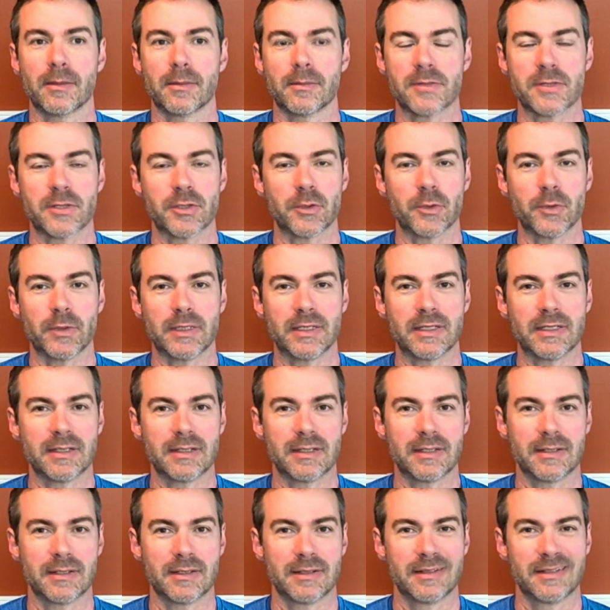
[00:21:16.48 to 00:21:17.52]
So
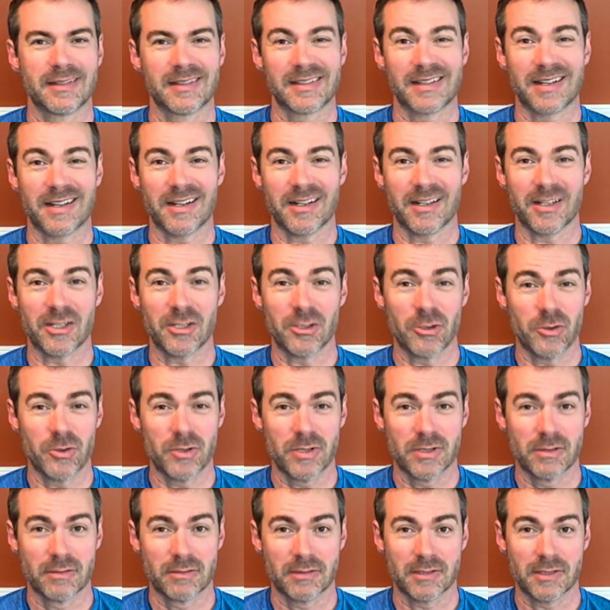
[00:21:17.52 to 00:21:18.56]
it's not a
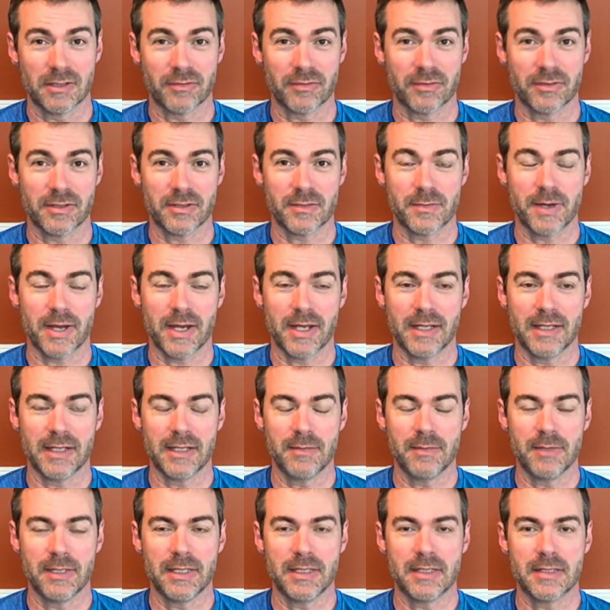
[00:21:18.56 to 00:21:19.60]
huge difference by any
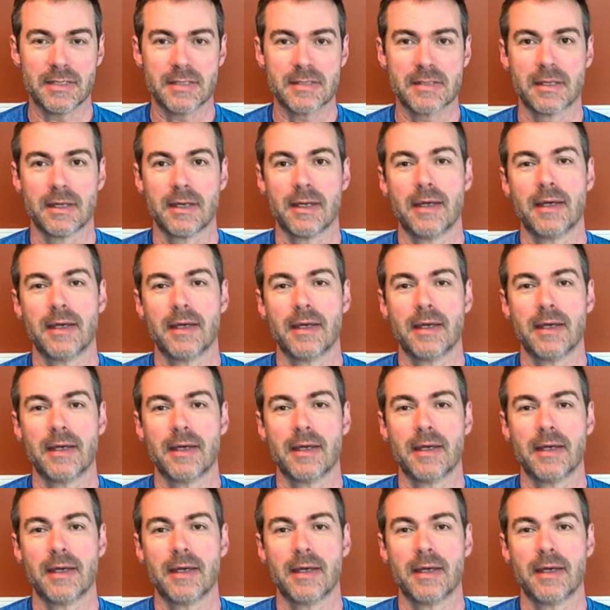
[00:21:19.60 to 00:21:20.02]
means.